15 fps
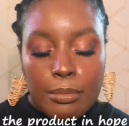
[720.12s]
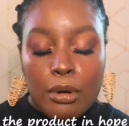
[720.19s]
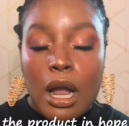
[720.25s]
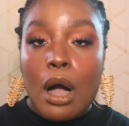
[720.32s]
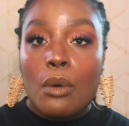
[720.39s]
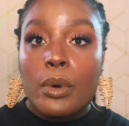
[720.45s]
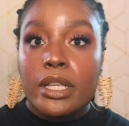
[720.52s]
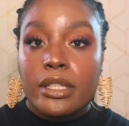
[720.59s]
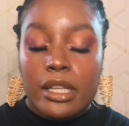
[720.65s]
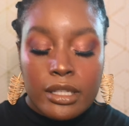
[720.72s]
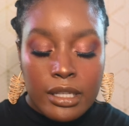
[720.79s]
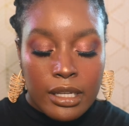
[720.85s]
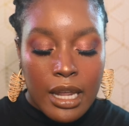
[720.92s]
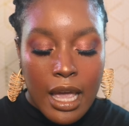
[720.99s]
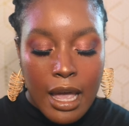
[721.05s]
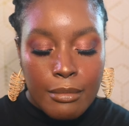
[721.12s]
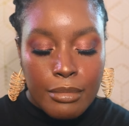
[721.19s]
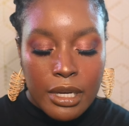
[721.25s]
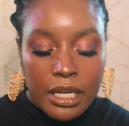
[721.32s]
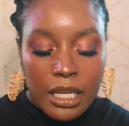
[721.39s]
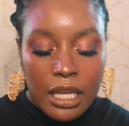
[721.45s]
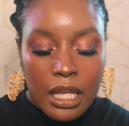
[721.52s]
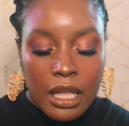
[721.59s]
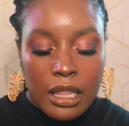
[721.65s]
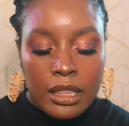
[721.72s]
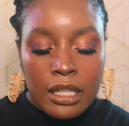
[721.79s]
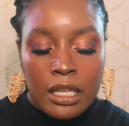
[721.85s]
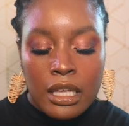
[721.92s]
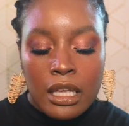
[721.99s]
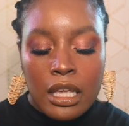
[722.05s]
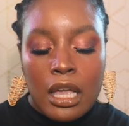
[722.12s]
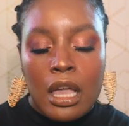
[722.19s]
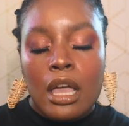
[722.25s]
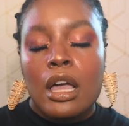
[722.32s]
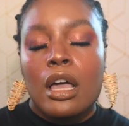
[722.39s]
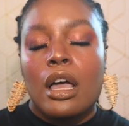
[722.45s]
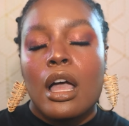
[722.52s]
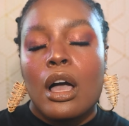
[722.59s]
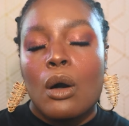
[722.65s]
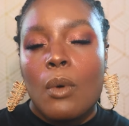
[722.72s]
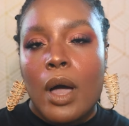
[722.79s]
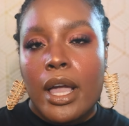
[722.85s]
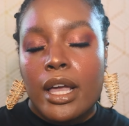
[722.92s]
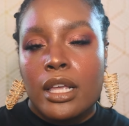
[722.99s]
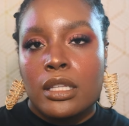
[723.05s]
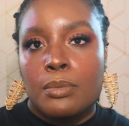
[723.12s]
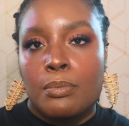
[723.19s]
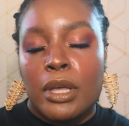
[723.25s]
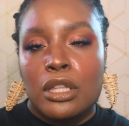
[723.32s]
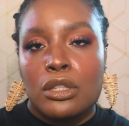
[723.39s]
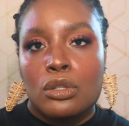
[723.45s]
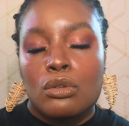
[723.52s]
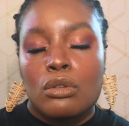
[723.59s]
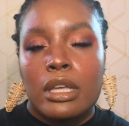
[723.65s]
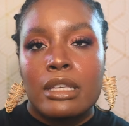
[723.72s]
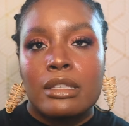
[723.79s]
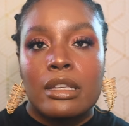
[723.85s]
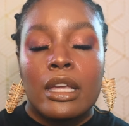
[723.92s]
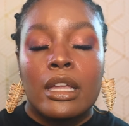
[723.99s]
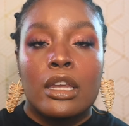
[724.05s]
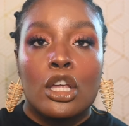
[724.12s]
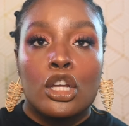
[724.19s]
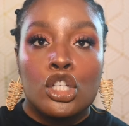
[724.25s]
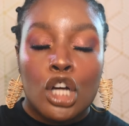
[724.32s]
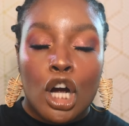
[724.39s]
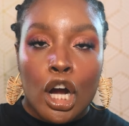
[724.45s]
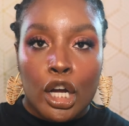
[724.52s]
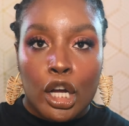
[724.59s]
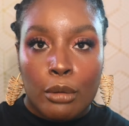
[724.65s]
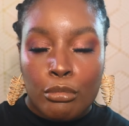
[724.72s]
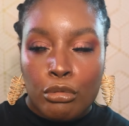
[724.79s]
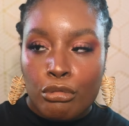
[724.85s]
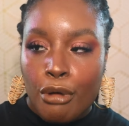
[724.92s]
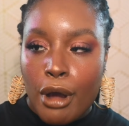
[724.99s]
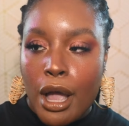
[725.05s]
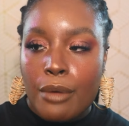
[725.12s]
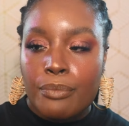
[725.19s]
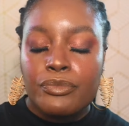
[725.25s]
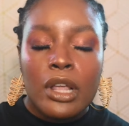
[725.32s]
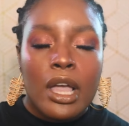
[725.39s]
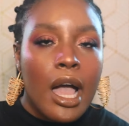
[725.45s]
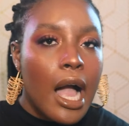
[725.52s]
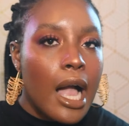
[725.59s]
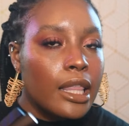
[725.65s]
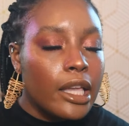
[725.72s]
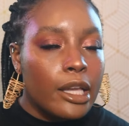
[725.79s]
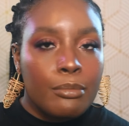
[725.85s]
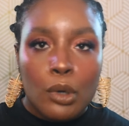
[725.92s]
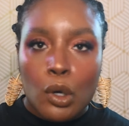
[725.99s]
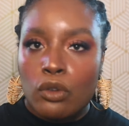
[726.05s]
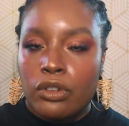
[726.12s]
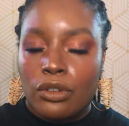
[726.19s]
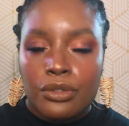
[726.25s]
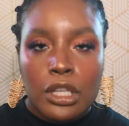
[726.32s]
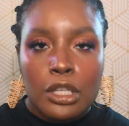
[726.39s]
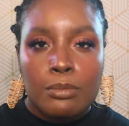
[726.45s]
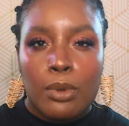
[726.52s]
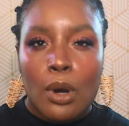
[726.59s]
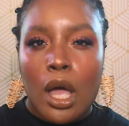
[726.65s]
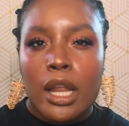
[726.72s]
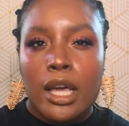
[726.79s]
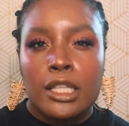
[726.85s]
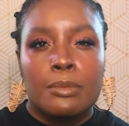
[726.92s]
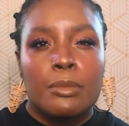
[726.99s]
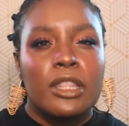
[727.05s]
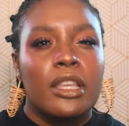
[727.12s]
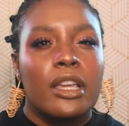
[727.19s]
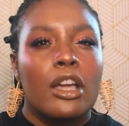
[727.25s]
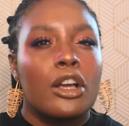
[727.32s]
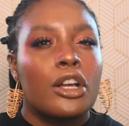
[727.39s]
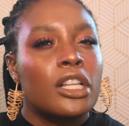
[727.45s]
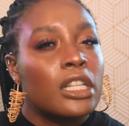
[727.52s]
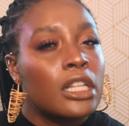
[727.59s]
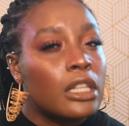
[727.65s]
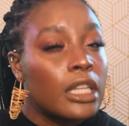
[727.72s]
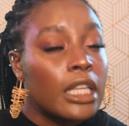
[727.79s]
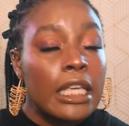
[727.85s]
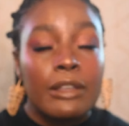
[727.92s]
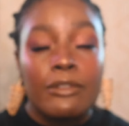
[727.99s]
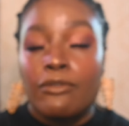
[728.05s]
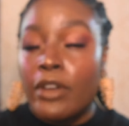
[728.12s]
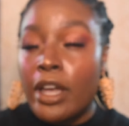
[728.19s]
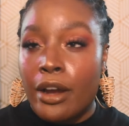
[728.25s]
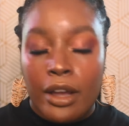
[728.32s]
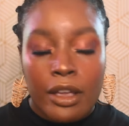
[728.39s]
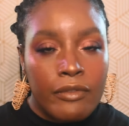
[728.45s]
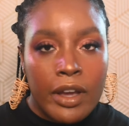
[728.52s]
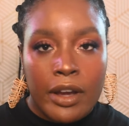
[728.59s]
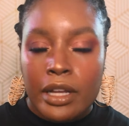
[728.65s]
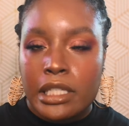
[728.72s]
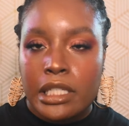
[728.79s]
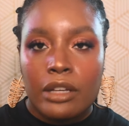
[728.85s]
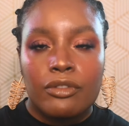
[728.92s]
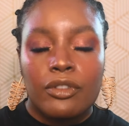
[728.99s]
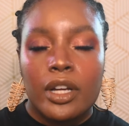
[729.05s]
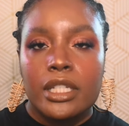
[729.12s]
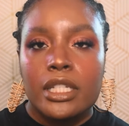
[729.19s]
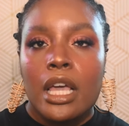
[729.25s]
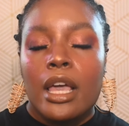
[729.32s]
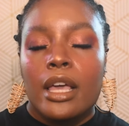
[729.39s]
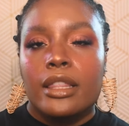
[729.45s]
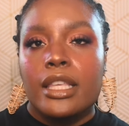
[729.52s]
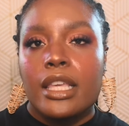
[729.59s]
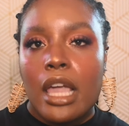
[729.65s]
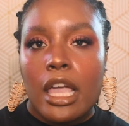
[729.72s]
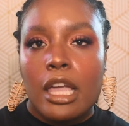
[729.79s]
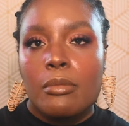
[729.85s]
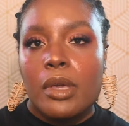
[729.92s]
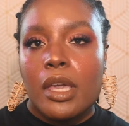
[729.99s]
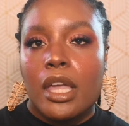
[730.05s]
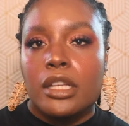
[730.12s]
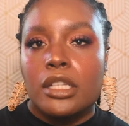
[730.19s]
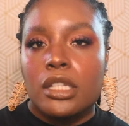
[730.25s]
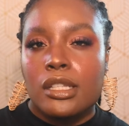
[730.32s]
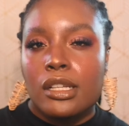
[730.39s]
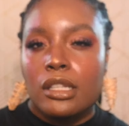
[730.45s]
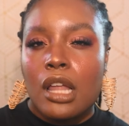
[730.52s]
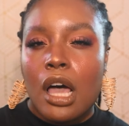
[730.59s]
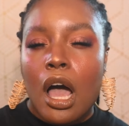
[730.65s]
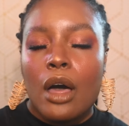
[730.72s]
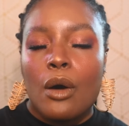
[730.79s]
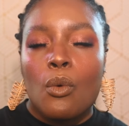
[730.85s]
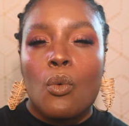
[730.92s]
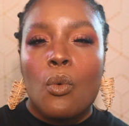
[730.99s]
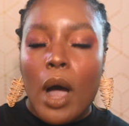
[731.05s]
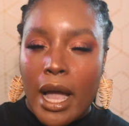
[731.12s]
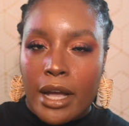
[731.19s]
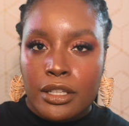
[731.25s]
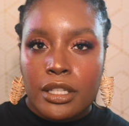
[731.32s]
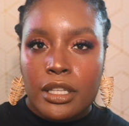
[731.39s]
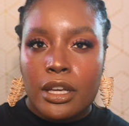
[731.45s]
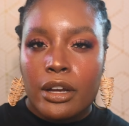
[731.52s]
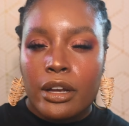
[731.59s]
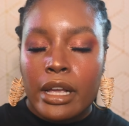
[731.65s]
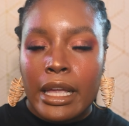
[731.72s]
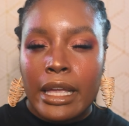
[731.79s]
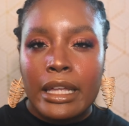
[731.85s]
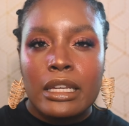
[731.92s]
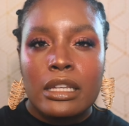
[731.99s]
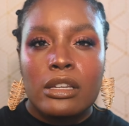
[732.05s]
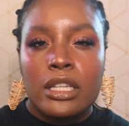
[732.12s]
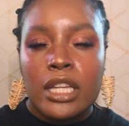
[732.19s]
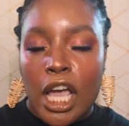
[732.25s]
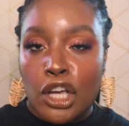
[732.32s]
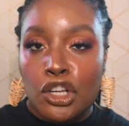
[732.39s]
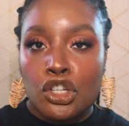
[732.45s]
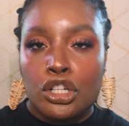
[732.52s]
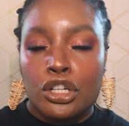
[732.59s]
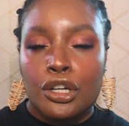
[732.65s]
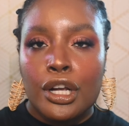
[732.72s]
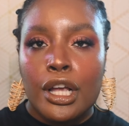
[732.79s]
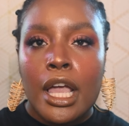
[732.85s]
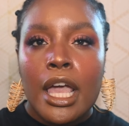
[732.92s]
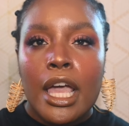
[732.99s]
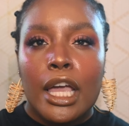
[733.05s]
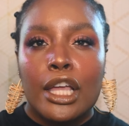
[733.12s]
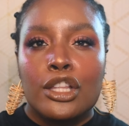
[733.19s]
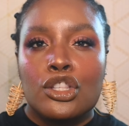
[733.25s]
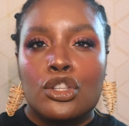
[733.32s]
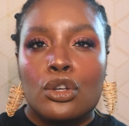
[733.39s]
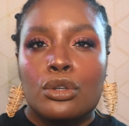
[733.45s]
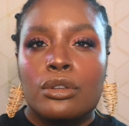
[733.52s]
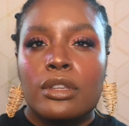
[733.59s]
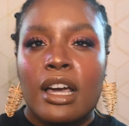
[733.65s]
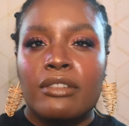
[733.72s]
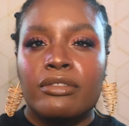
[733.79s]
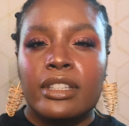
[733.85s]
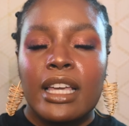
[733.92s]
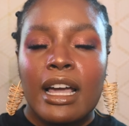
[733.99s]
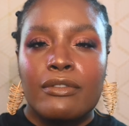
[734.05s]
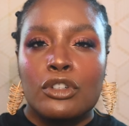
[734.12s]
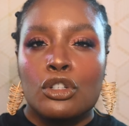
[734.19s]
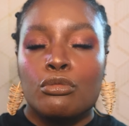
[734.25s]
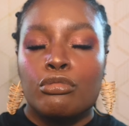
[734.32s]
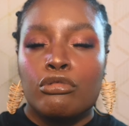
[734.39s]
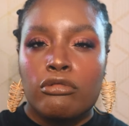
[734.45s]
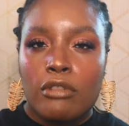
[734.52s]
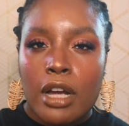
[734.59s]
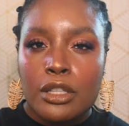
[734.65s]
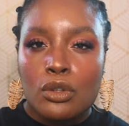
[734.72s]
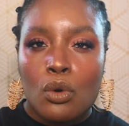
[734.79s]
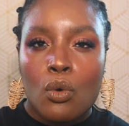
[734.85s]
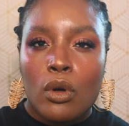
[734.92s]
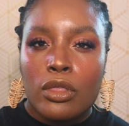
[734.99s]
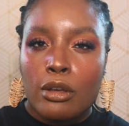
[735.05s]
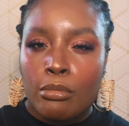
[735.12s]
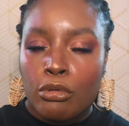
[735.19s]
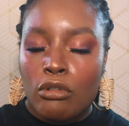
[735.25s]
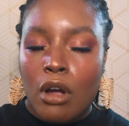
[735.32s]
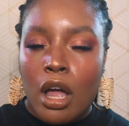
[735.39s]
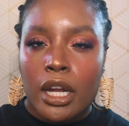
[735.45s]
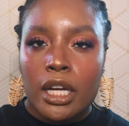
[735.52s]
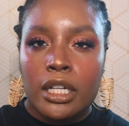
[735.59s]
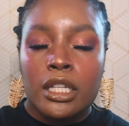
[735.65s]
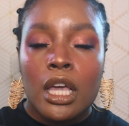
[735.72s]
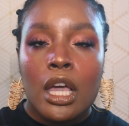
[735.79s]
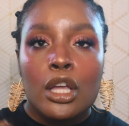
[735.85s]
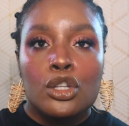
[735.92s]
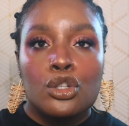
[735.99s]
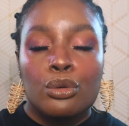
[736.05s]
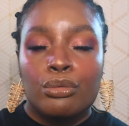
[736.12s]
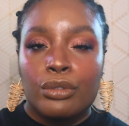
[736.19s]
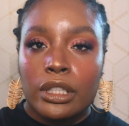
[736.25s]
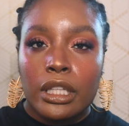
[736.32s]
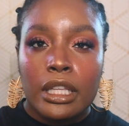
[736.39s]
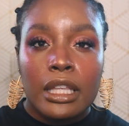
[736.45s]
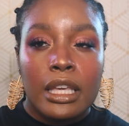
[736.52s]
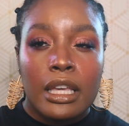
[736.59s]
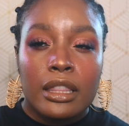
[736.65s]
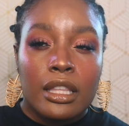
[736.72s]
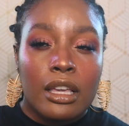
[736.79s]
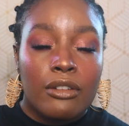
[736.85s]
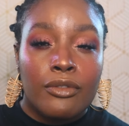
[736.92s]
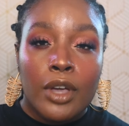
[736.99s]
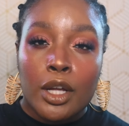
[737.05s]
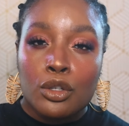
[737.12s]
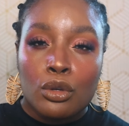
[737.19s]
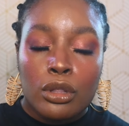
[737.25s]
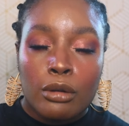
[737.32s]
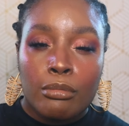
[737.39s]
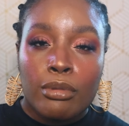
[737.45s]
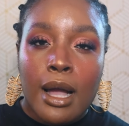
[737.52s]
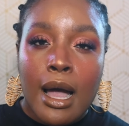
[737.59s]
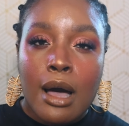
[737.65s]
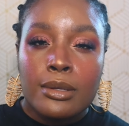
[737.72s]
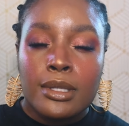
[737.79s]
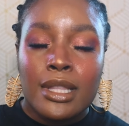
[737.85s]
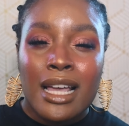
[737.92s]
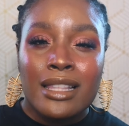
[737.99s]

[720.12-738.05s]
The Brow Wiz is in ebony. The LYS pencil is in dark brown. I like both of these products, but they are very, very different. The ABH is a lot waxier in texture, and so you definitely have to press on the product to really get the effect on the brows.